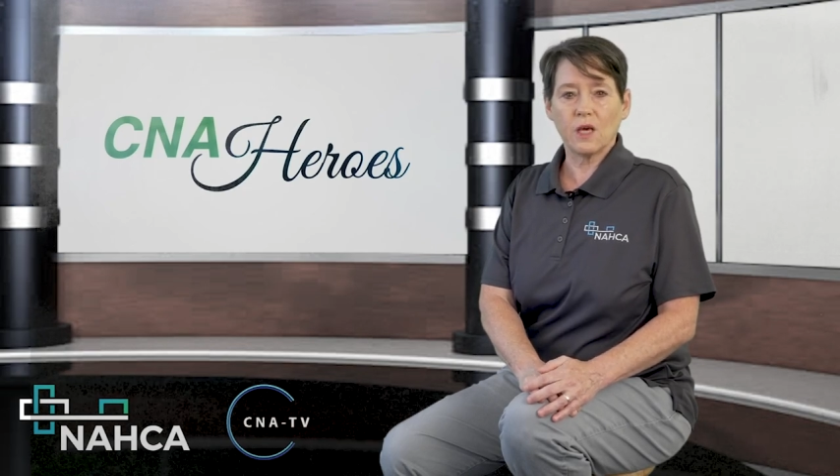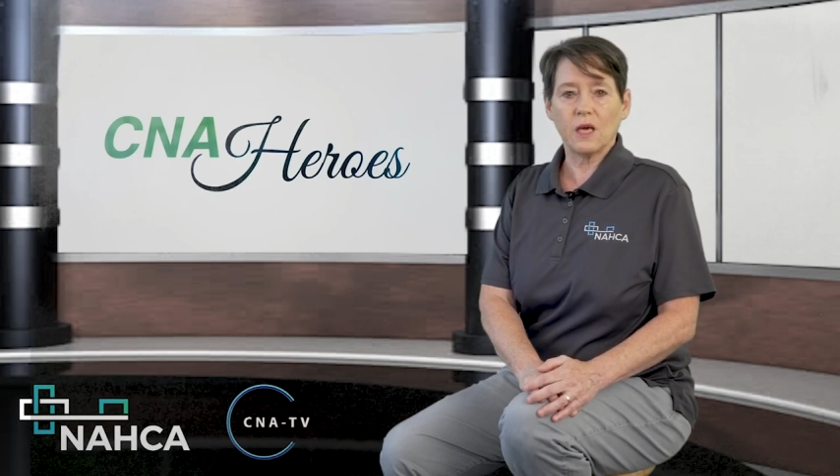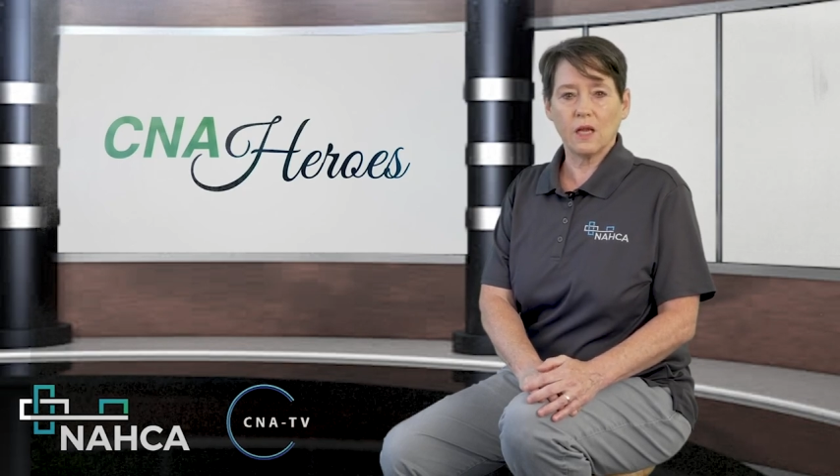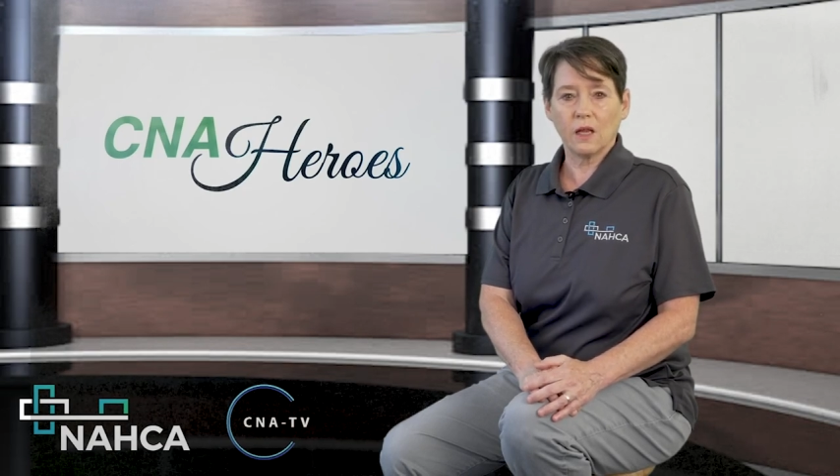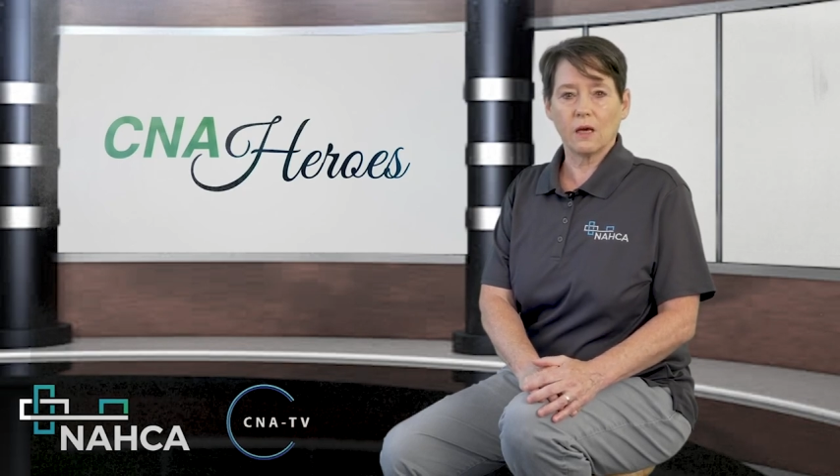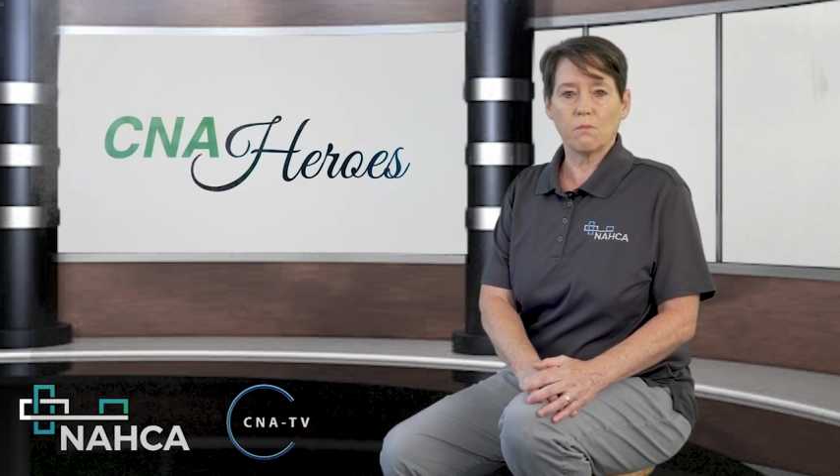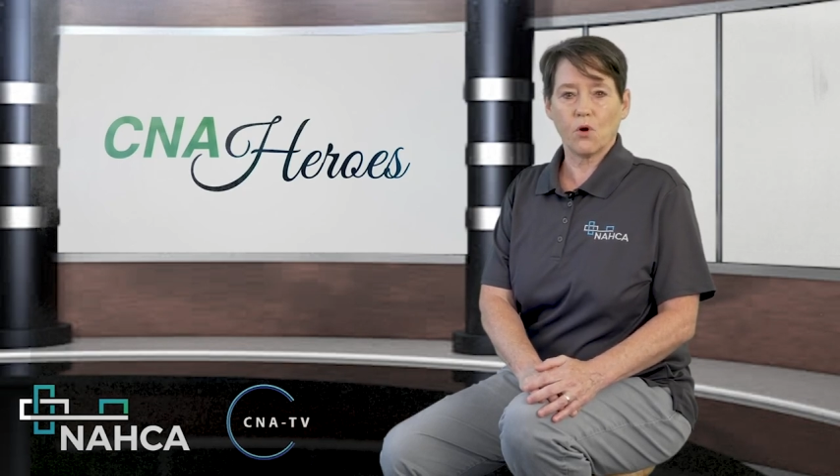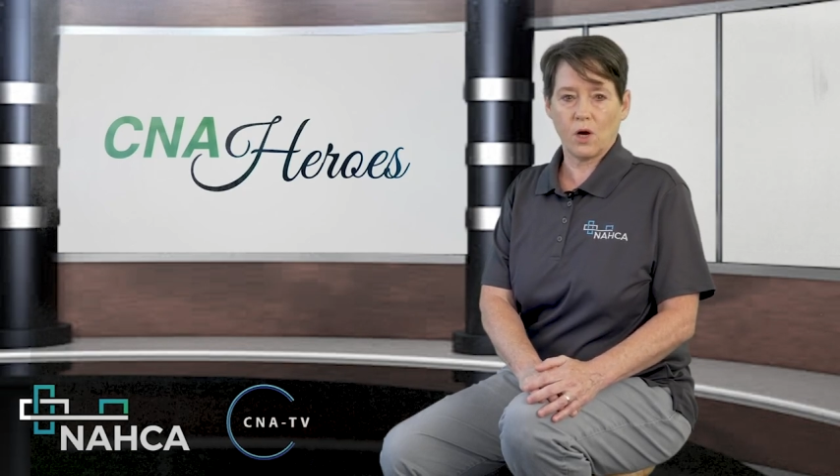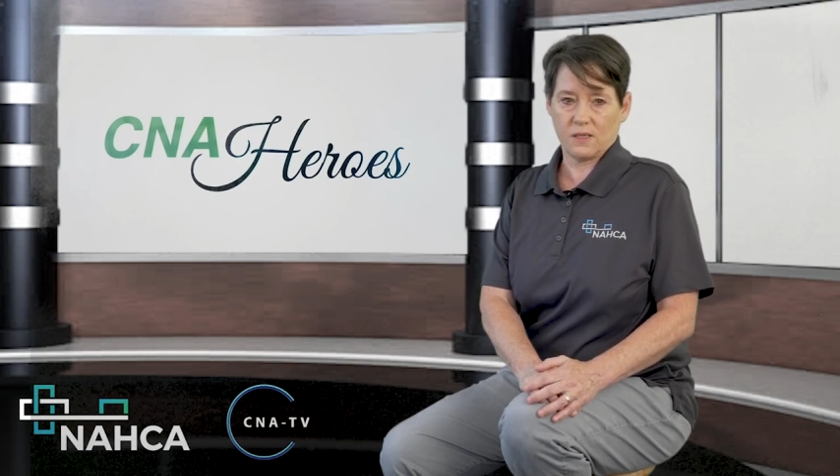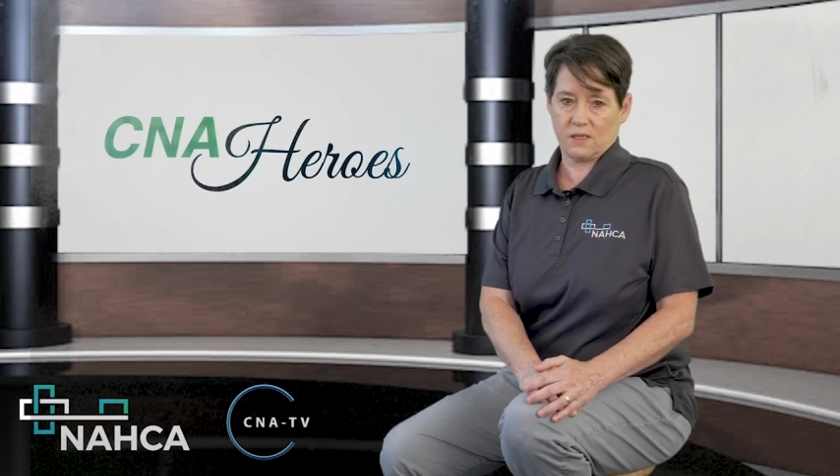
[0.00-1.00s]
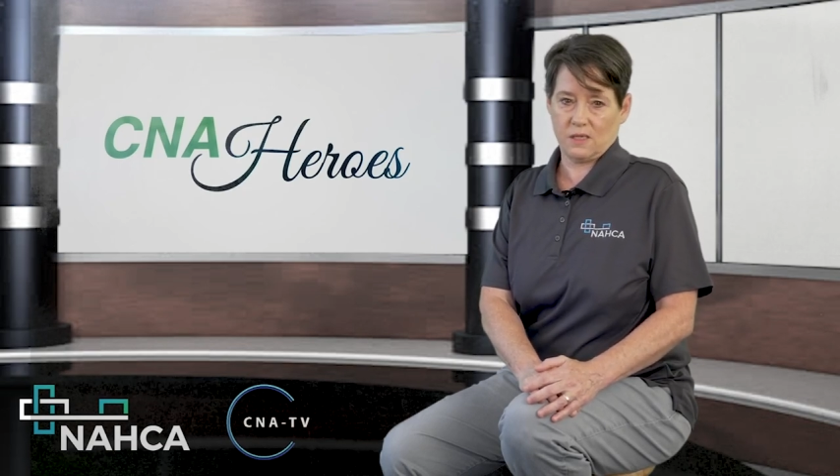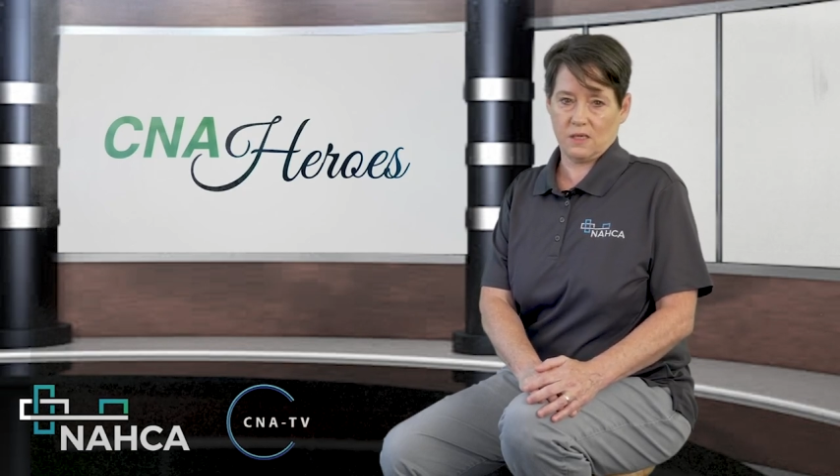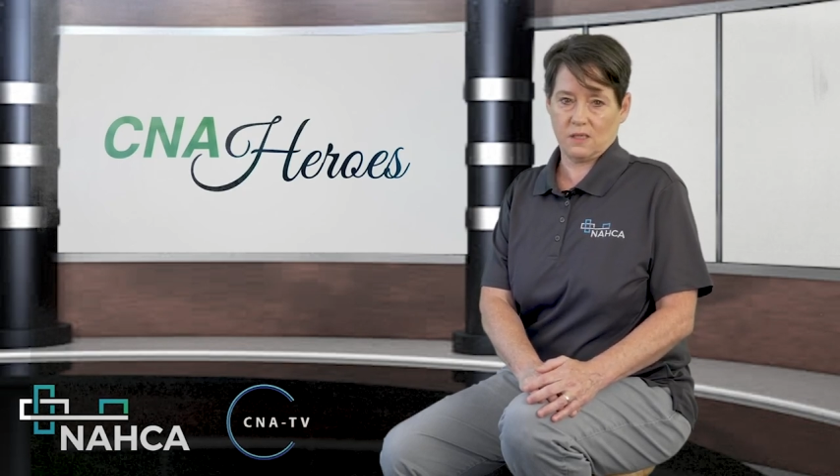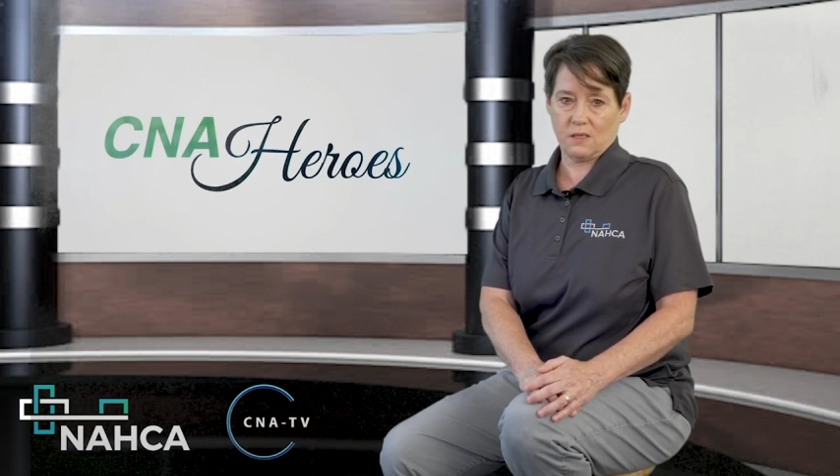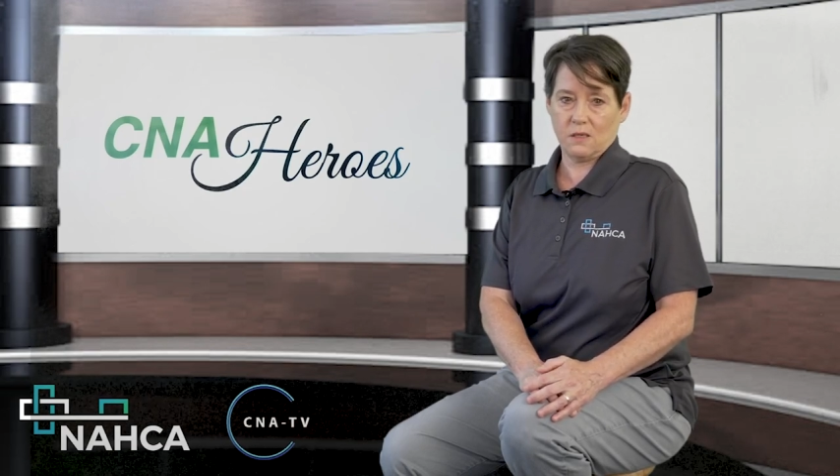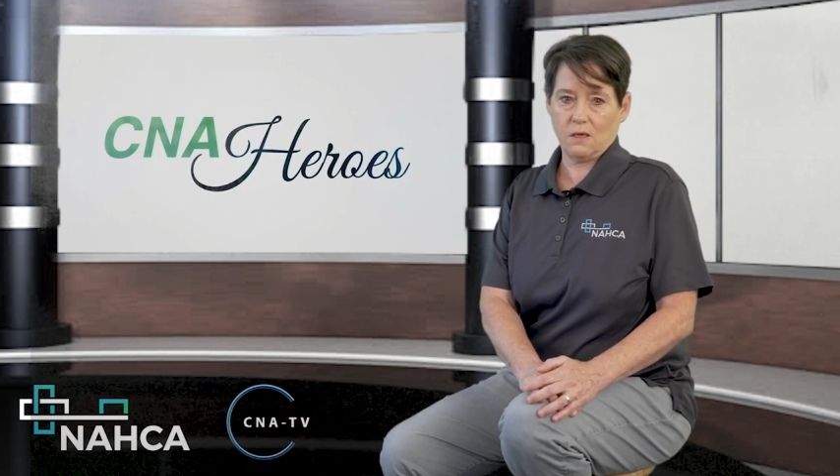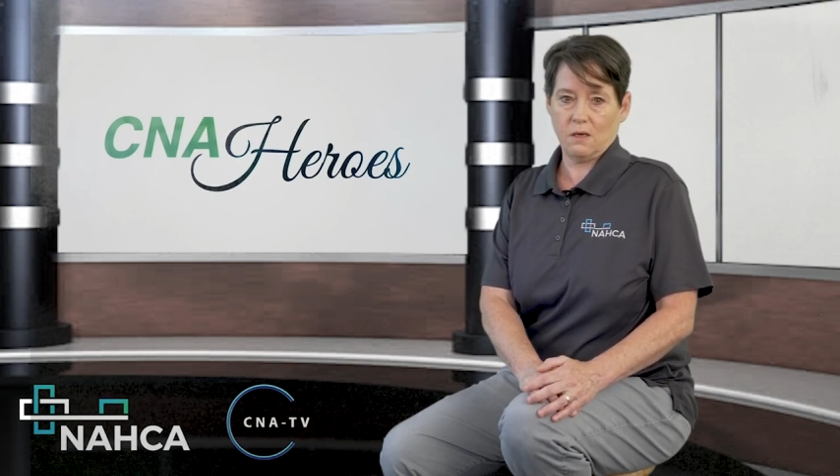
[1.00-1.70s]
healing process.